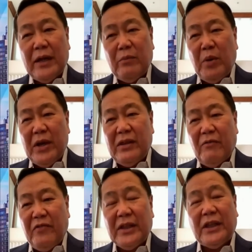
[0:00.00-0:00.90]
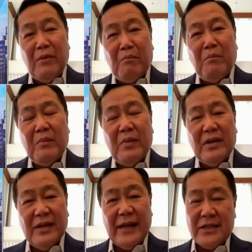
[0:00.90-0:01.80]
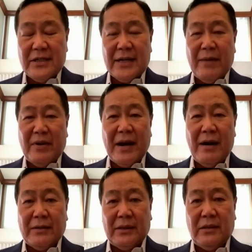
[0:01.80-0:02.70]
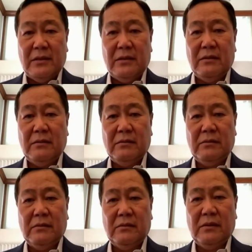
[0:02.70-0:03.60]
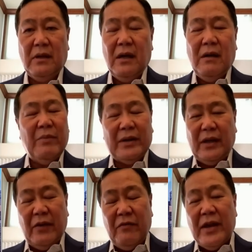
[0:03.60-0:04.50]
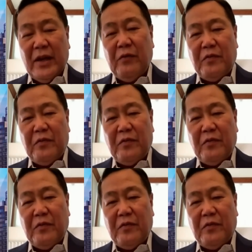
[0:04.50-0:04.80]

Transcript: might be the victim the next time around. But even if